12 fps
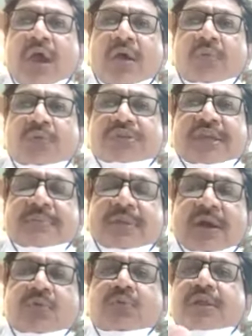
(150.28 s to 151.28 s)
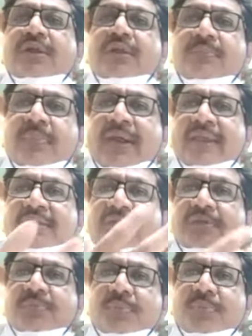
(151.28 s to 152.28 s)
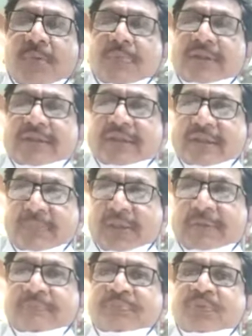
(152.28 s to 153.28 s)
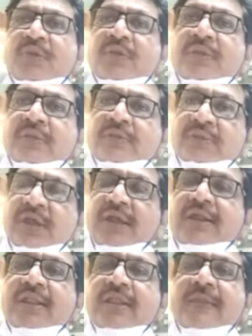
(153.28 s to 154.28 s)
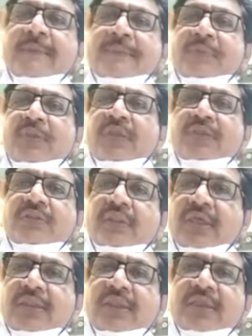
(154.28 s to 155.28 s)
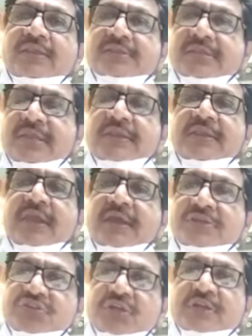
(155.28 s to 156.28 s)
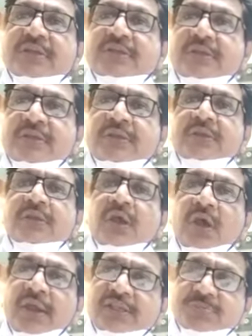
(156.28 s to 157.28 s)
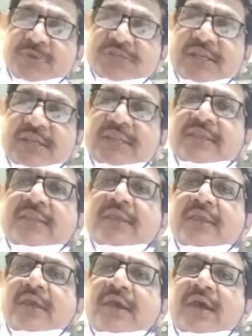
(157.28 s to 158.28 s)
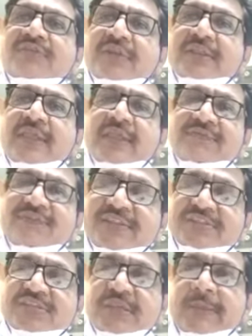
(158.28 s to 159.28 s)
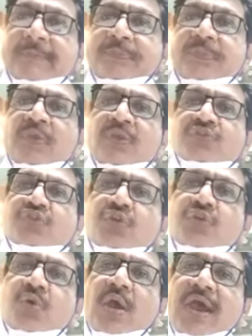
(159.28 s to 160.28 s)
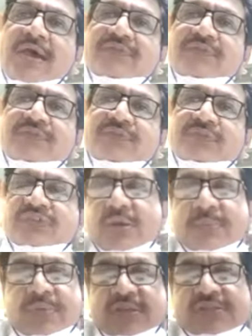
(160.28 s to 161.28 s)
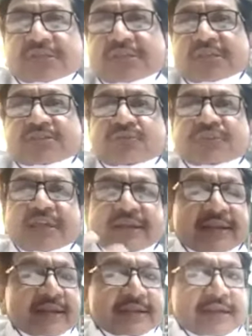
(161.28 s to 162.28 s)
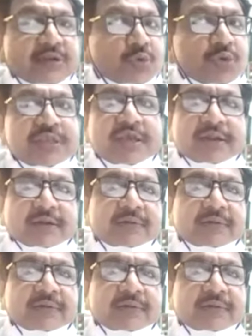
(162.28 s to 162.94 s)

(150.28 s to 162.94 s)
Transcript: which can be countered by proper treatment. Thirdly, there is in young children, especially after the infancy. So you have some diseases which are related to ear.